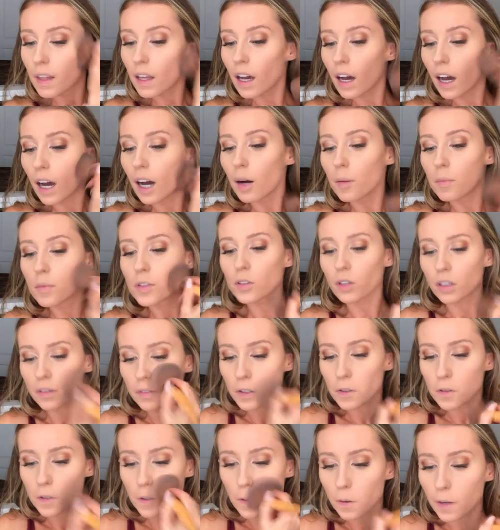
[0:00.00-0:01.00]
Um, so
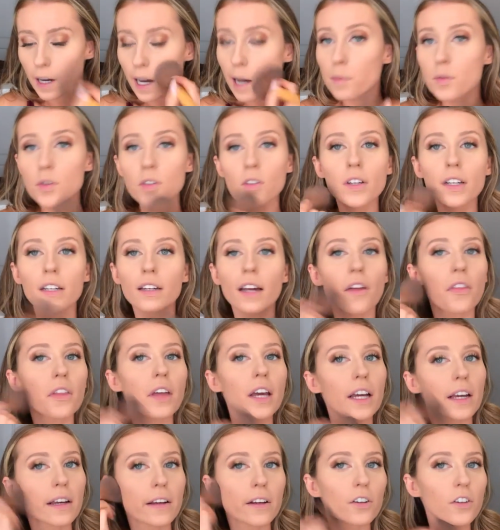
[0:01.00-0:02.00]
if you do absolutely
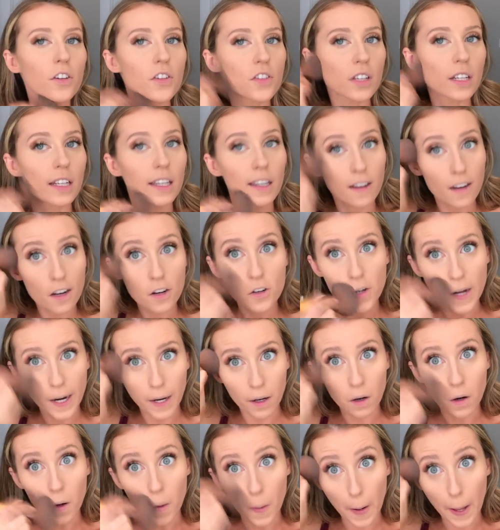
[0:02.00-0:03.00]
nothing, you're just sitting in a
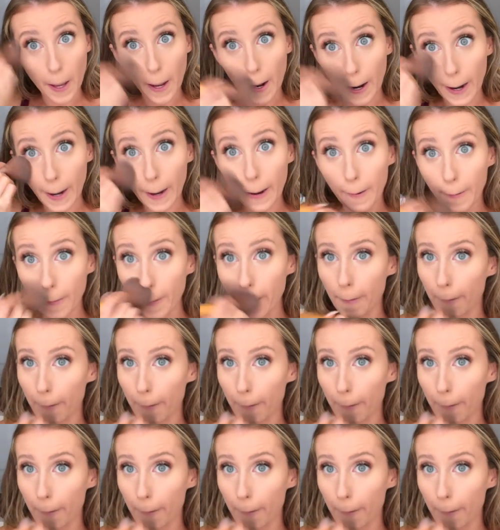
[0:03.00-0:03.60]
chair all day,